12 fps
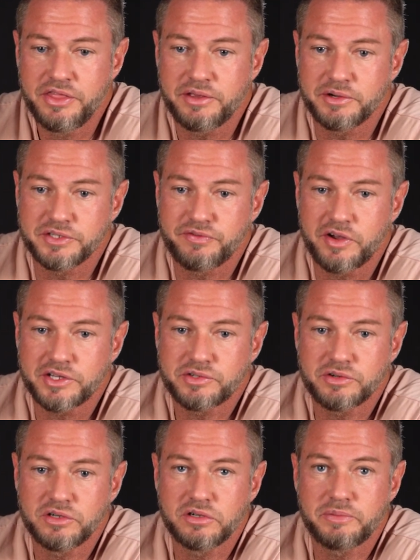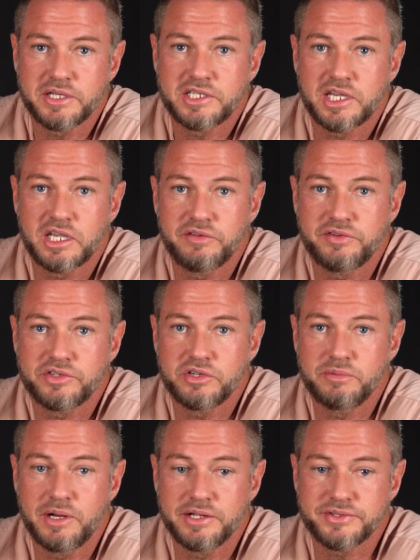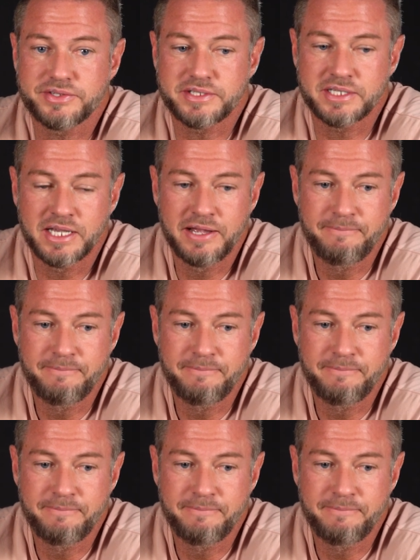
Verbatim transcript: Resveratrol, been taking for two months.